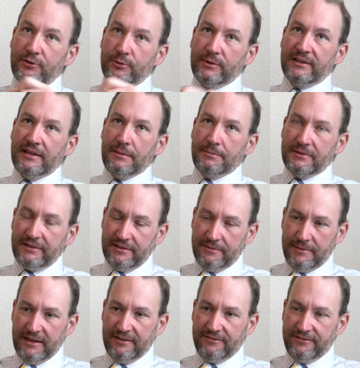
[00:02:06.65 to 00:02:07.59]
to attempt
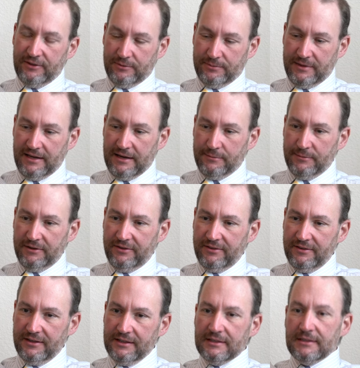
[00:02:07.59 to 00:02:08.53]
to make film
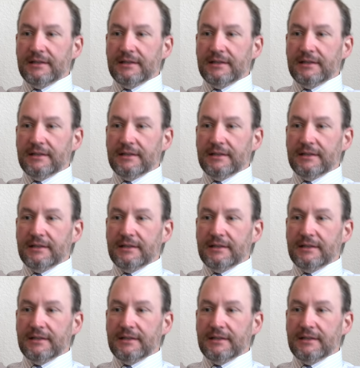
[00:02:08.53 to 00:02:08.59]
cameras.